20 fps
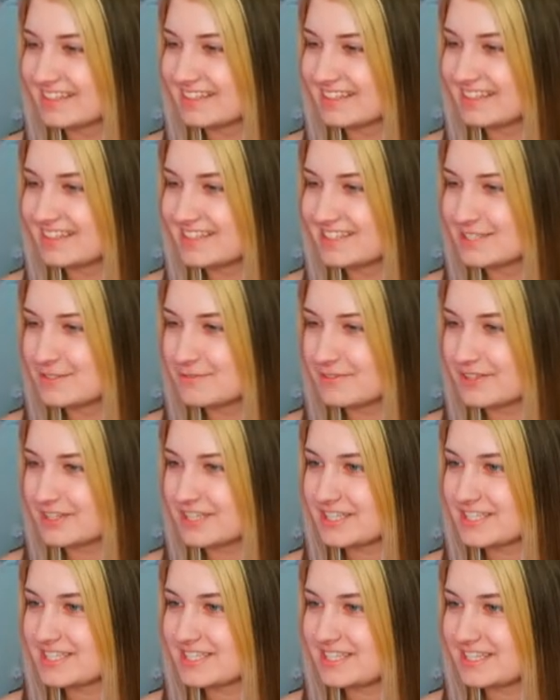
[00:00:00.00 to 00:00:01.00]
It is
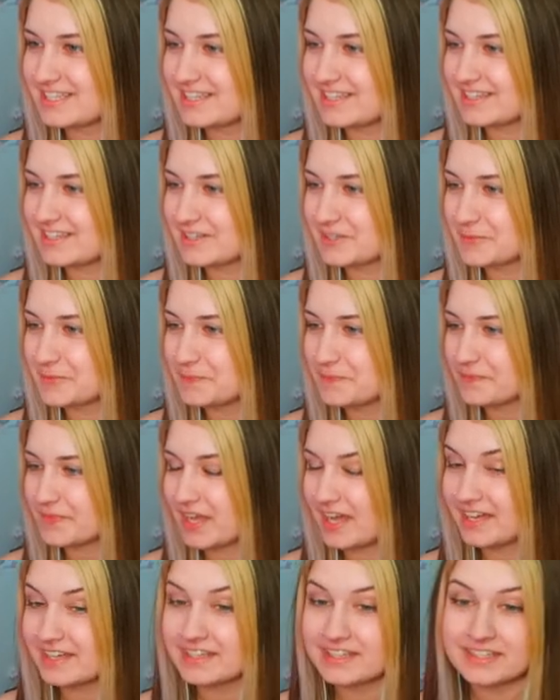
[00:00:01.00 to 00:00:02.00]
very stinky.
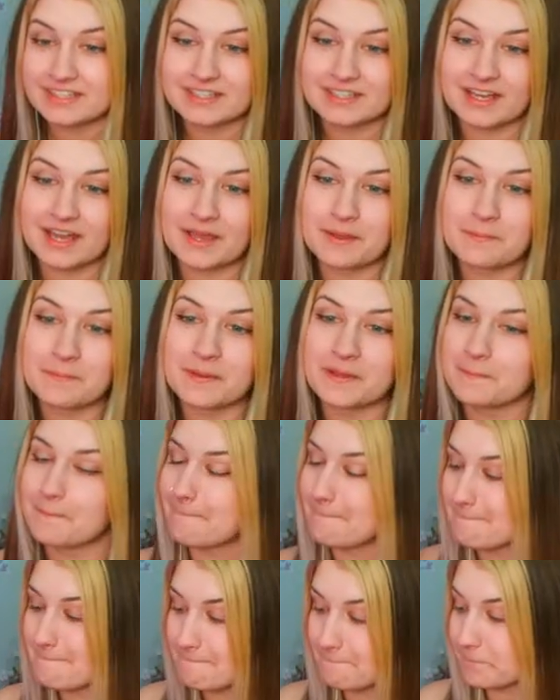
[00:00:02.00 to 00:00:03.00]
I am,
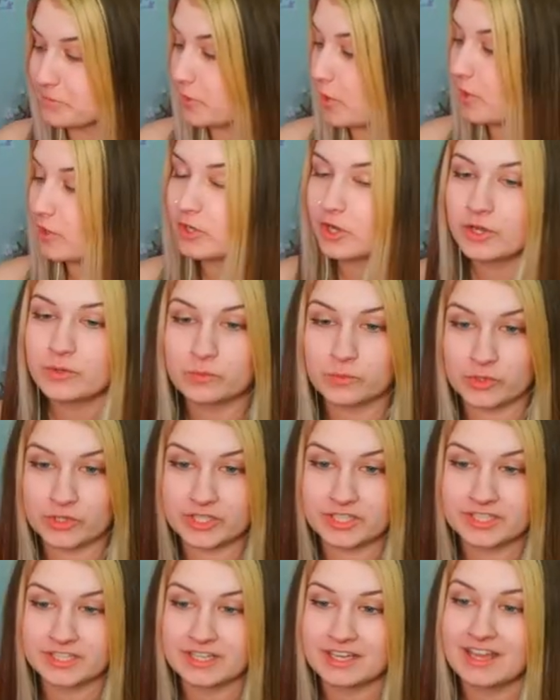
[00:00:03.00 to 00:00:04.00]
knock on
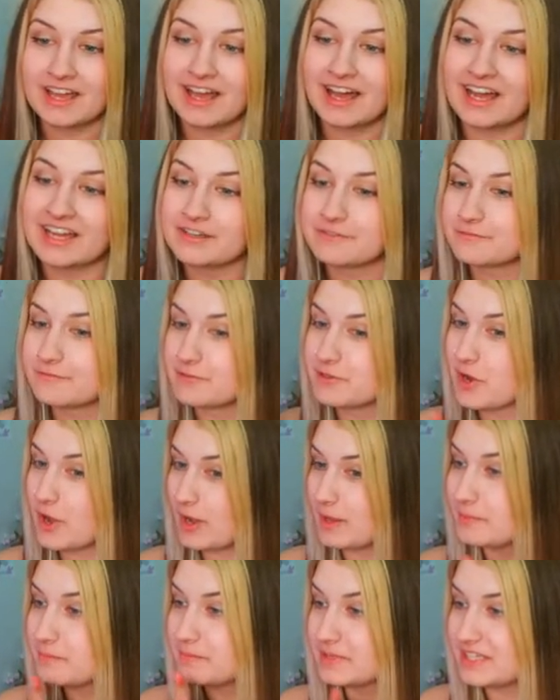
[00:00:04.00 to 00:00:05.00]
wood, I have
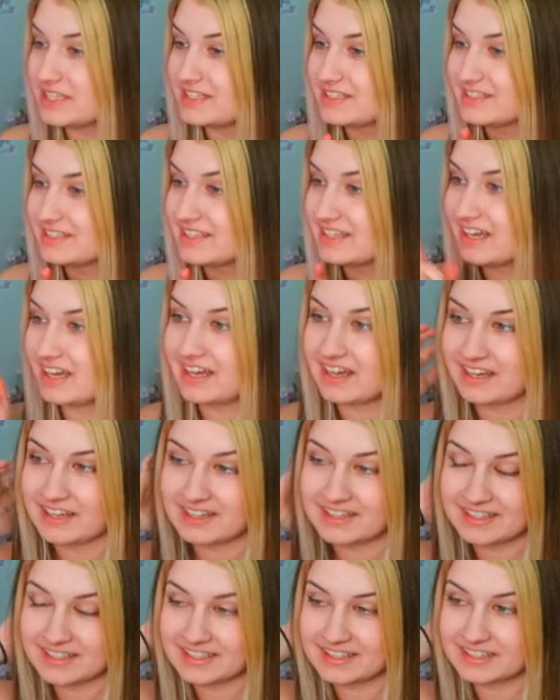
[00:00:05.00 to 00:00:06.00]
not been,
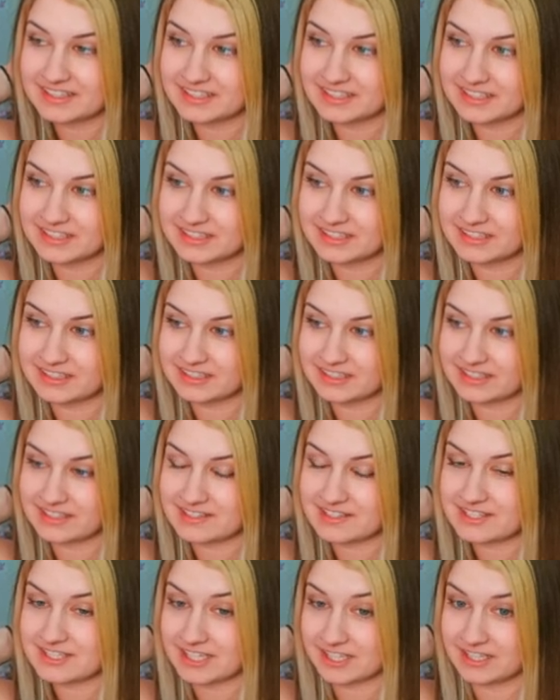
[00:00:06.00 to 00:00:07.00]
uh,
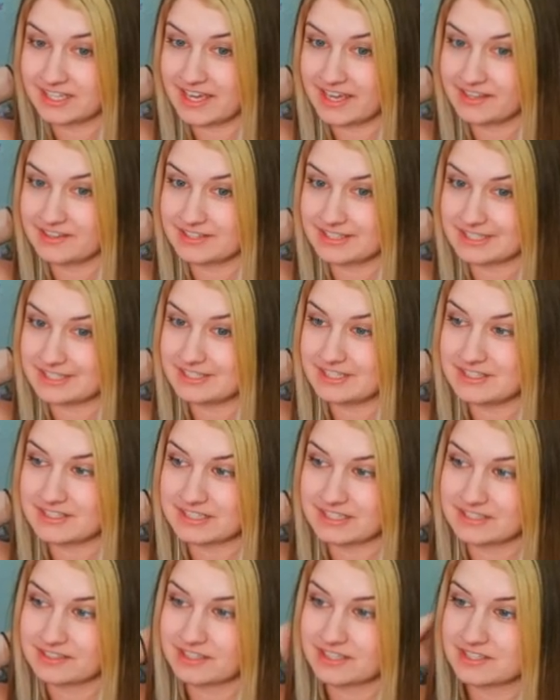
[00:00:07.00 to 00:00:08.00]
sick yet this
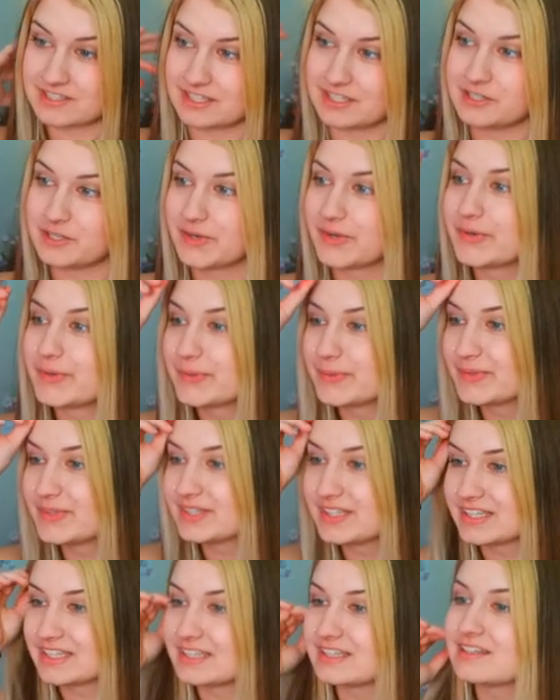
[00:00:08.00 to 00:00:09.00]
season because I know
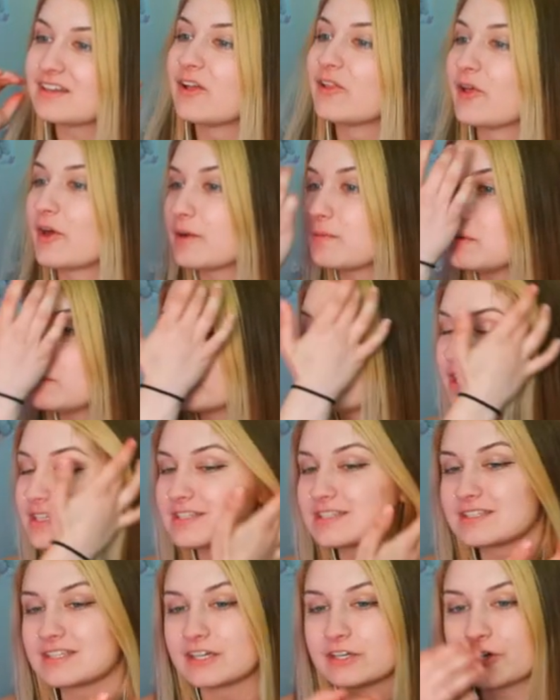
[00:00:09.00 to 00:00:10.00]
that a lot of people get
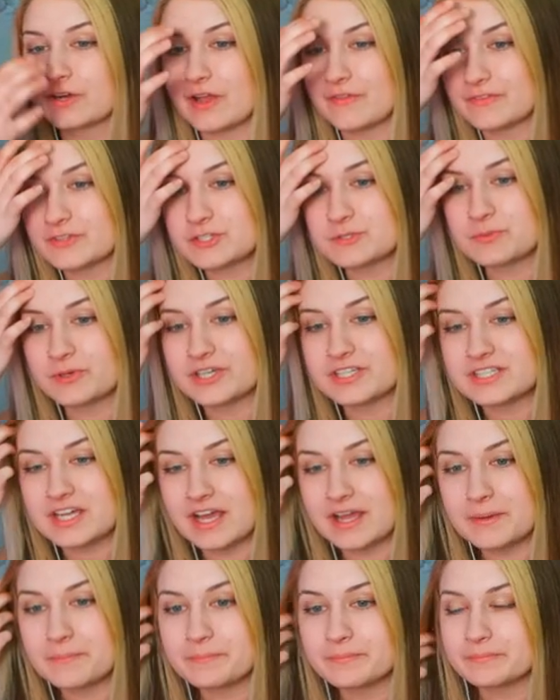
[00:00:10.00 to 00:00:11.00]
sick around the
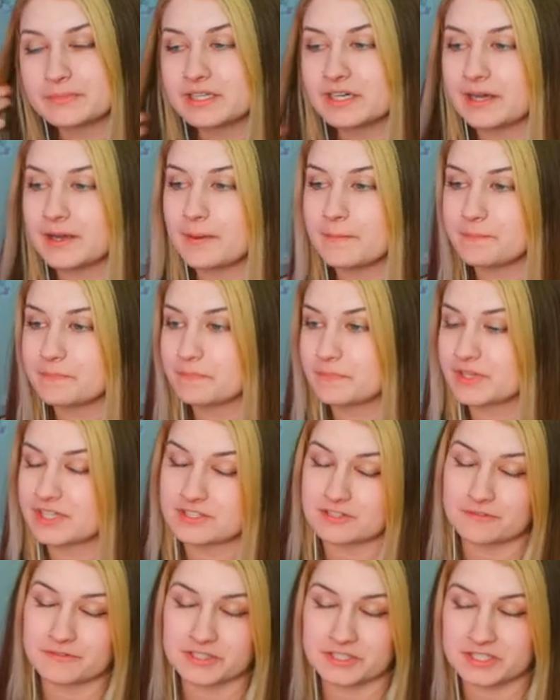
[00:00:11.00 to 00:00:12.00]
springtime um,
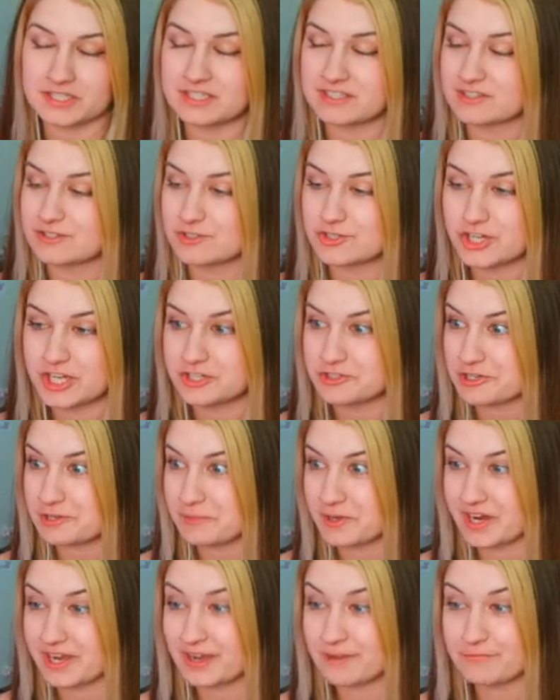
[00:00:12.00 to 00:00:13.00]
because of the seasons changing,
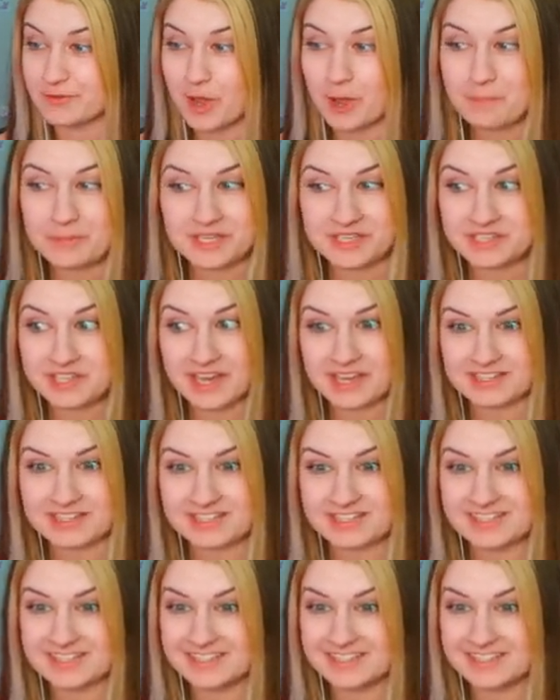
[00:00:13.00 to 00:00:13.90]
but I have not been yet.